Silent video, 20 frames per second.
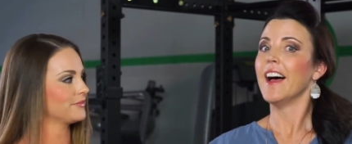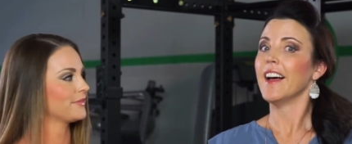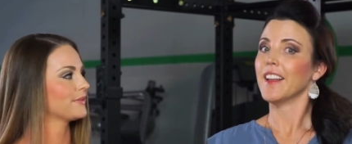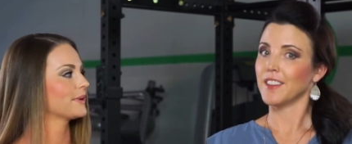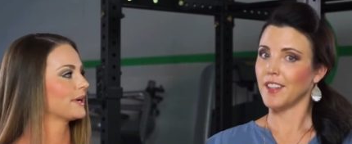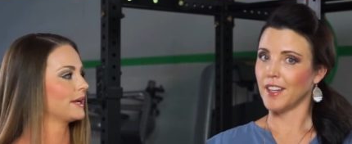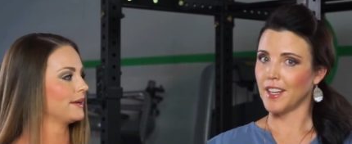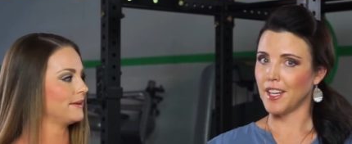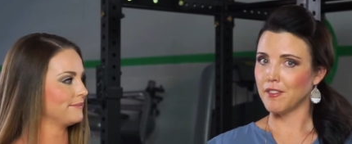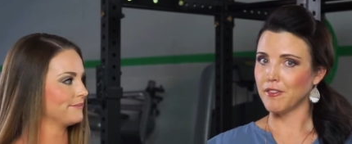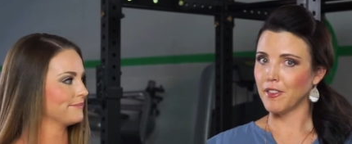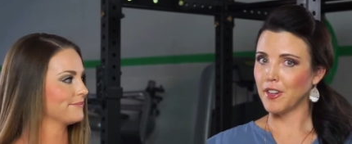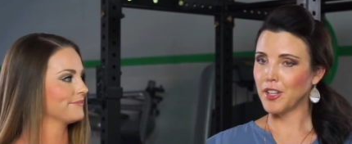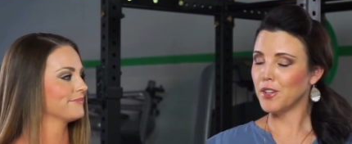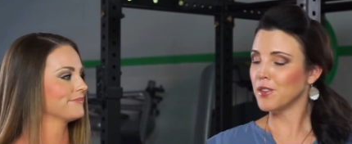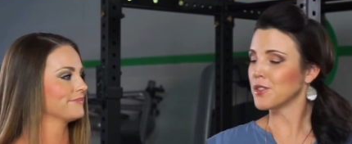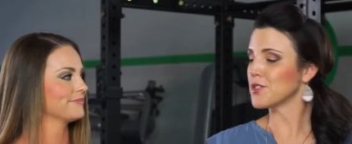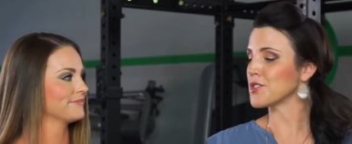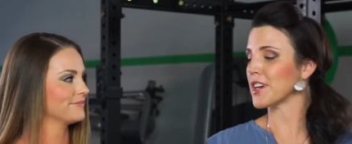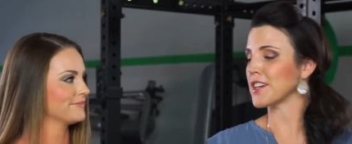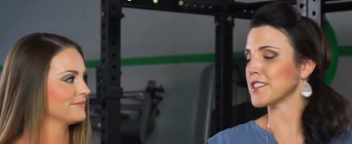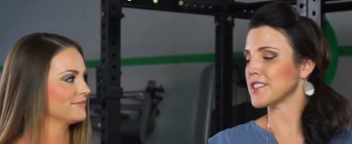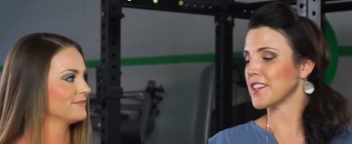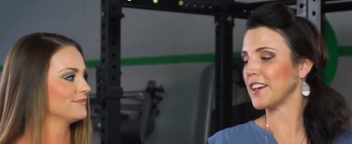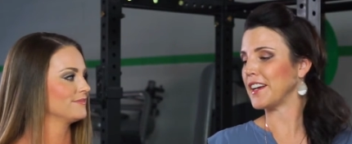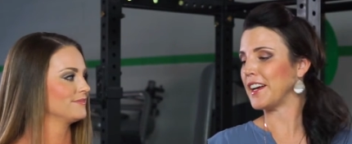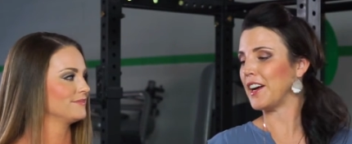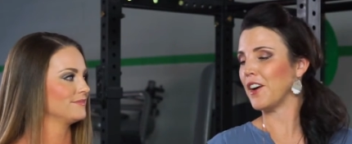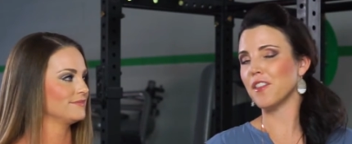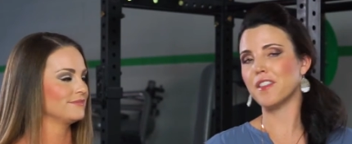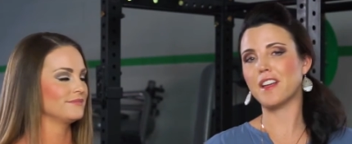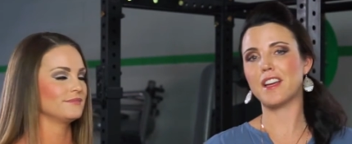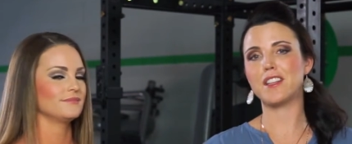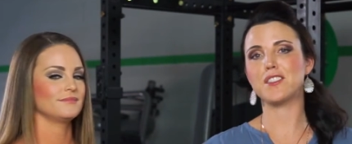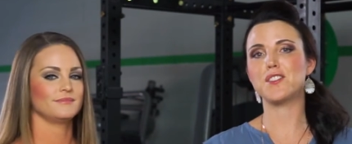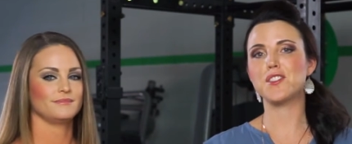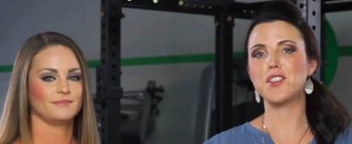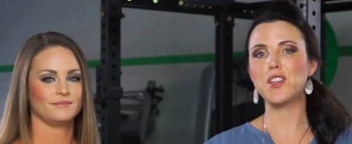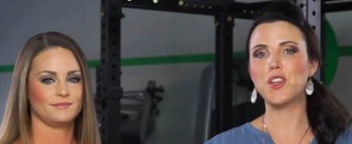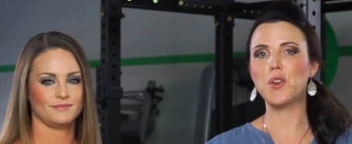Speaker 1: Lucky for you, Jigsaw Health
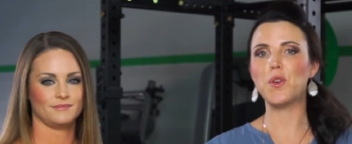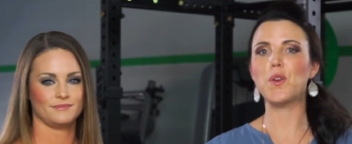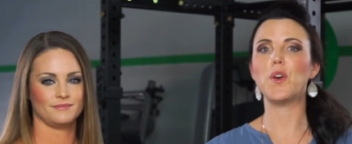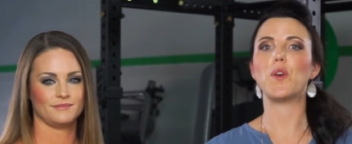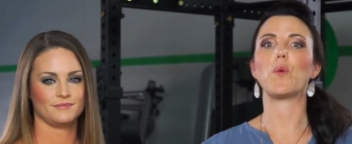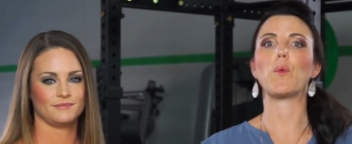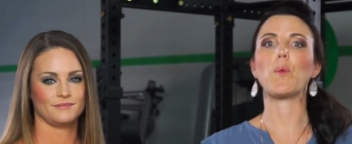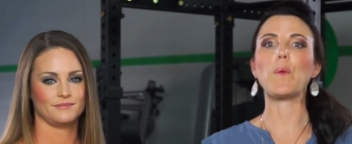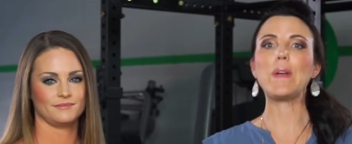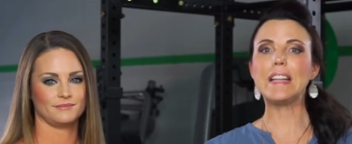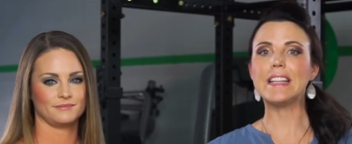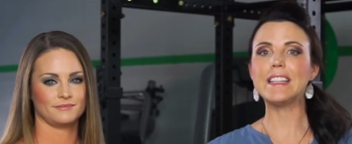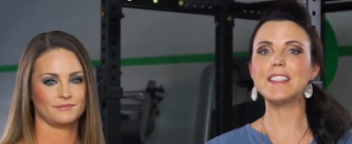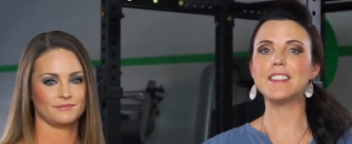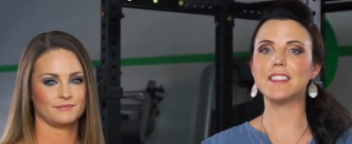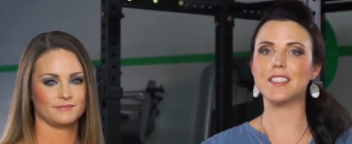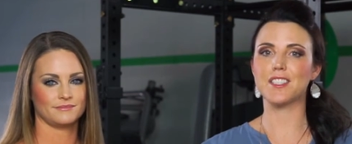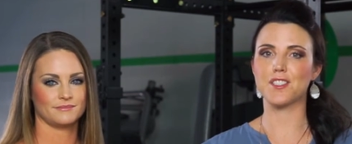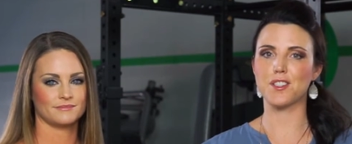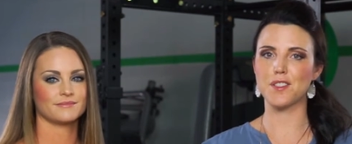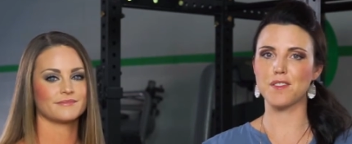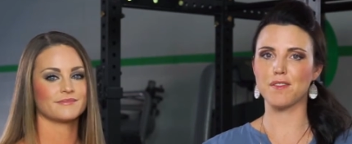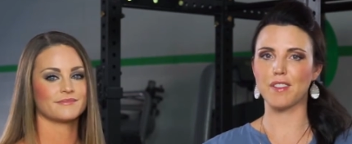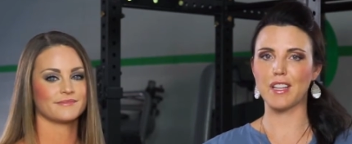has 2 really delicious